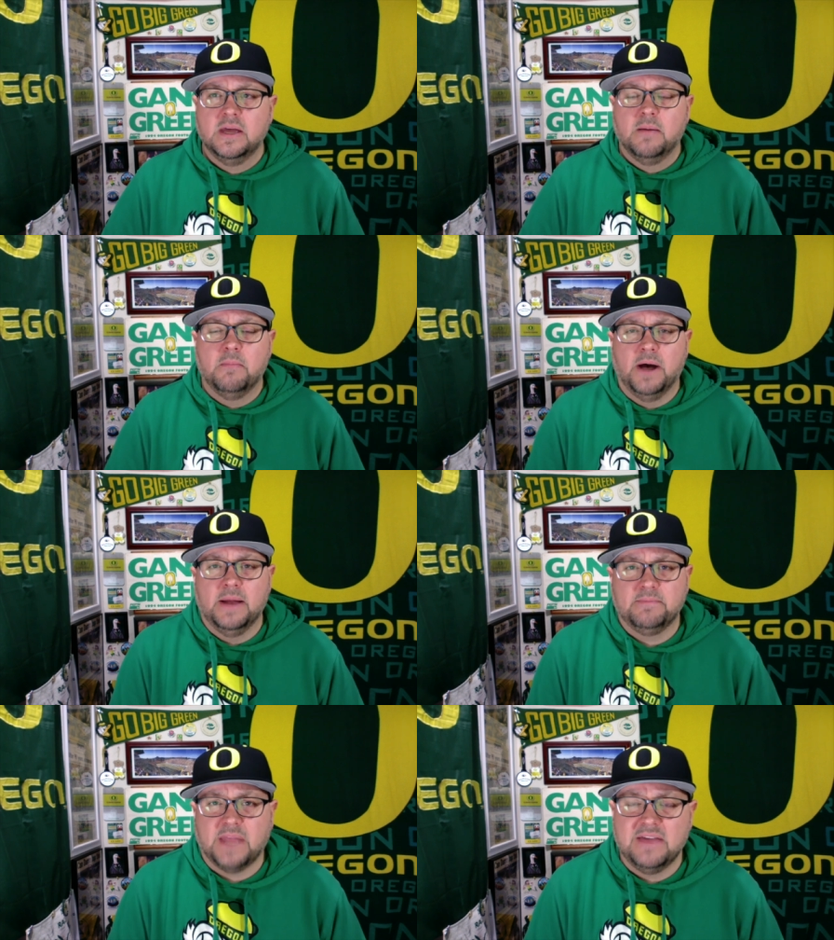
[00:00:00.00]
But
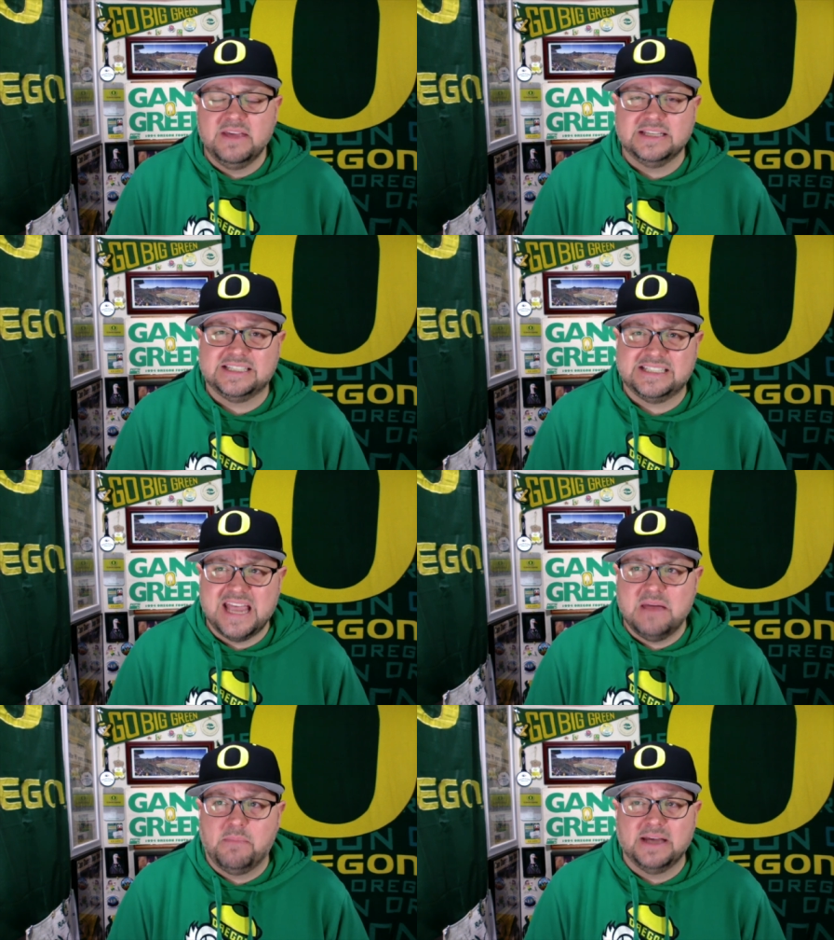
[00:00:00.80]
I think
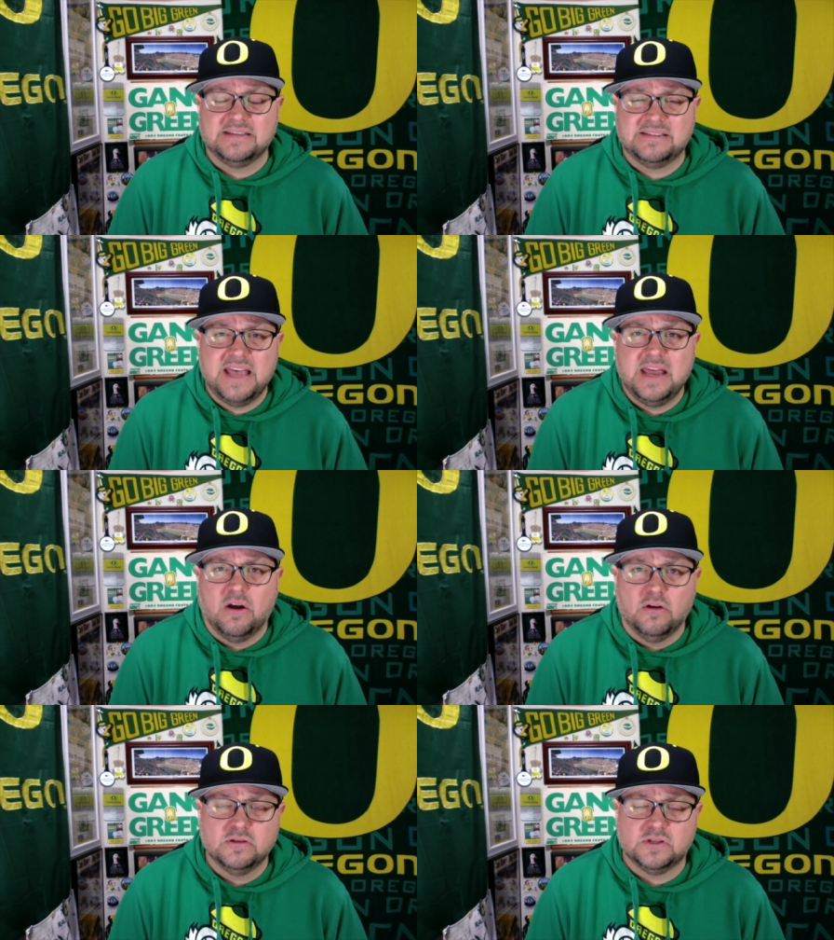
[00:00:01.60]
state by state,
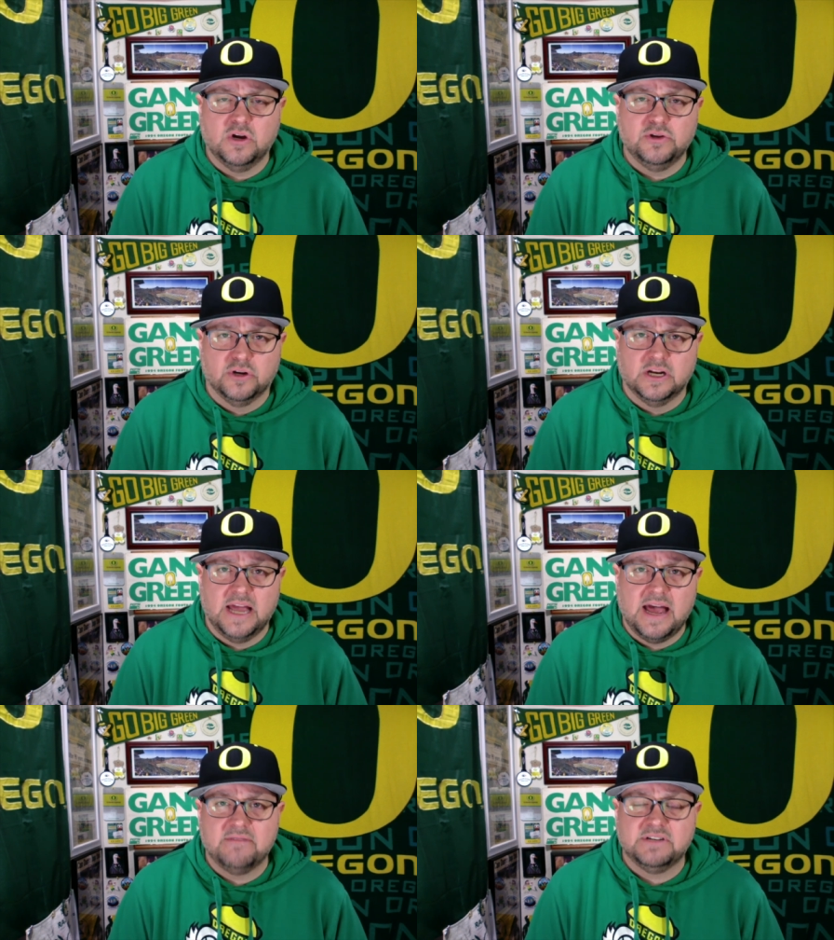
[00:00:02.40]
also, you're going to
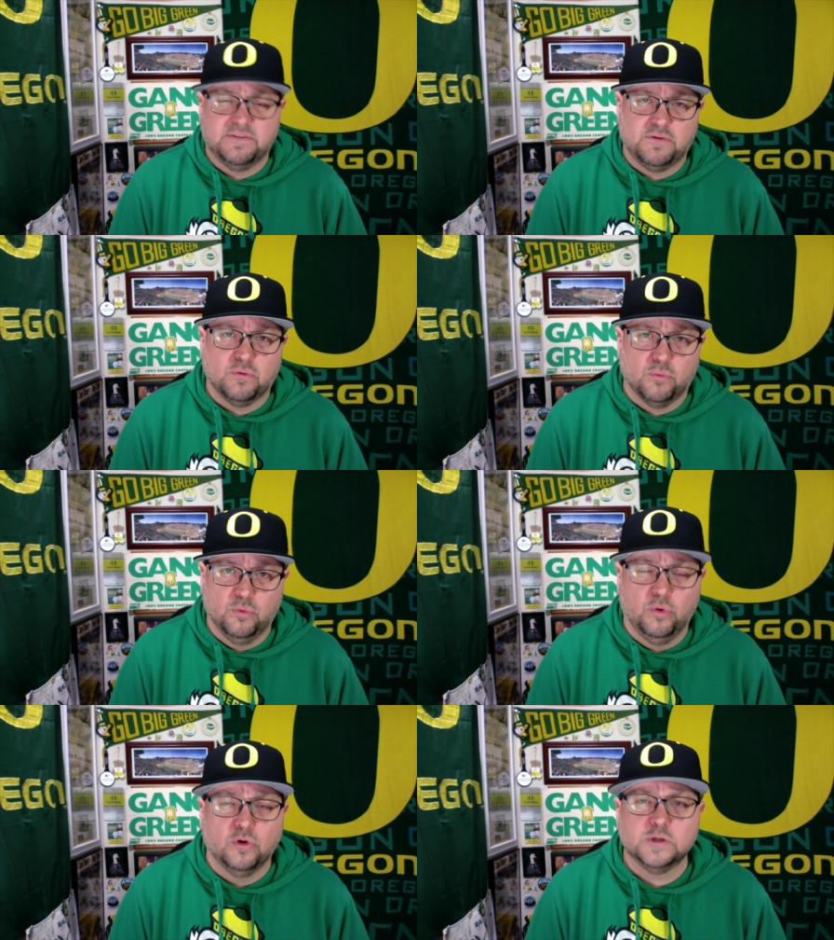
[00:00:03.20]
have different
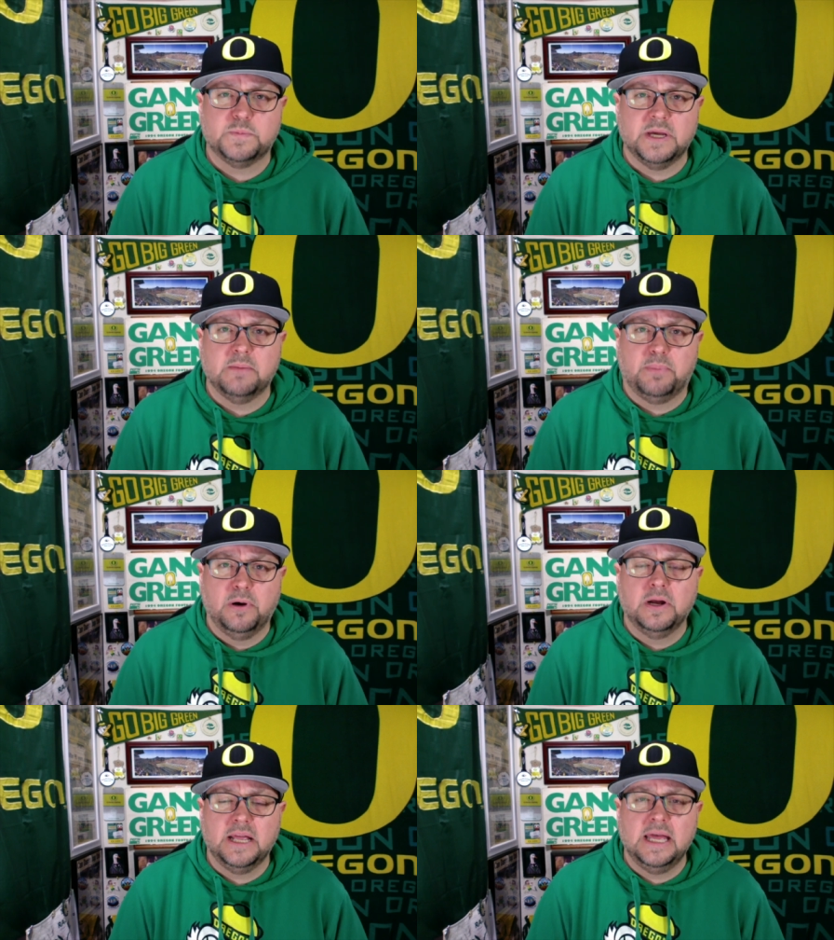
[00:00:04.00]
rules being
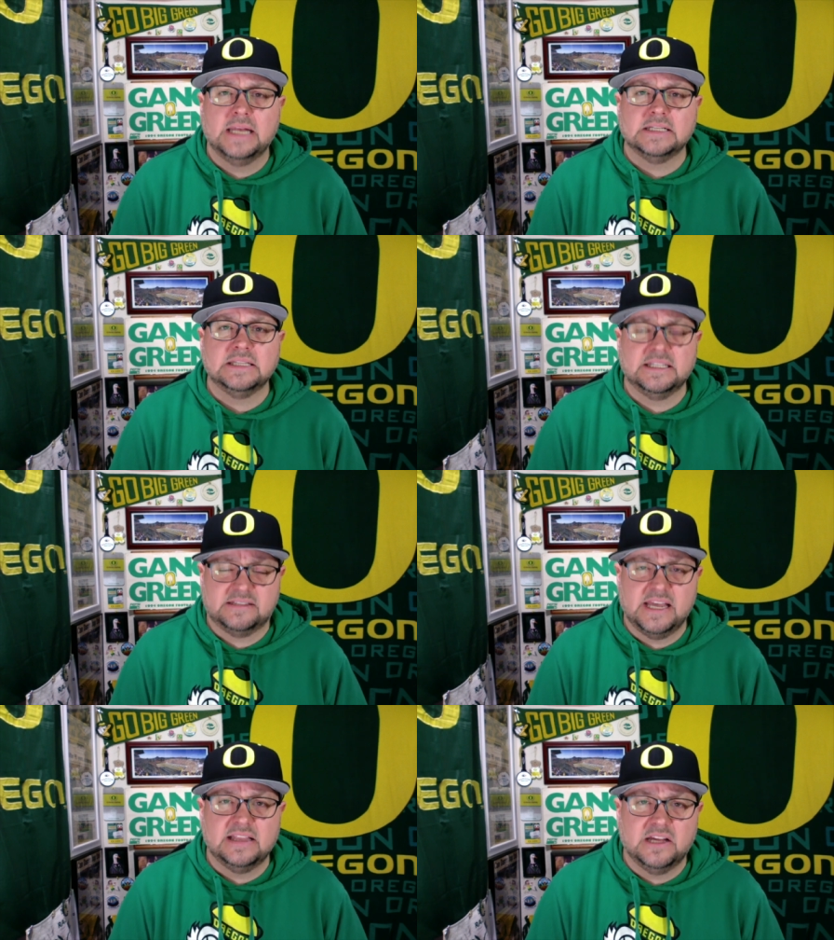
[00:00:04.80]
put into
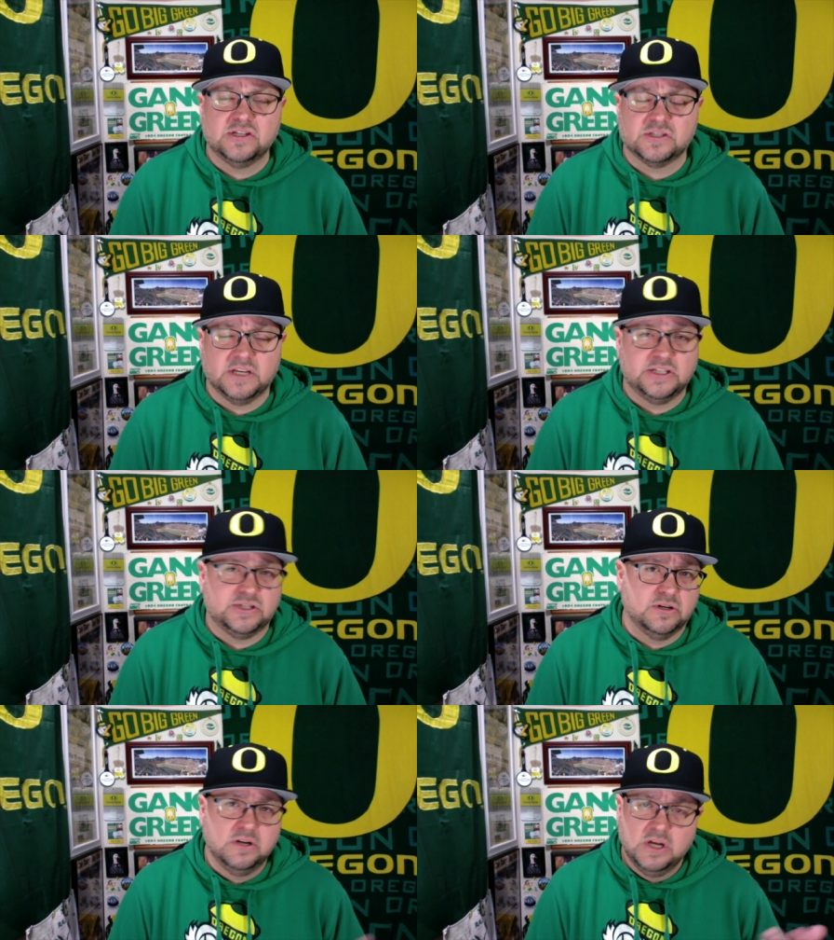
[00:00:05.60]
state legislature.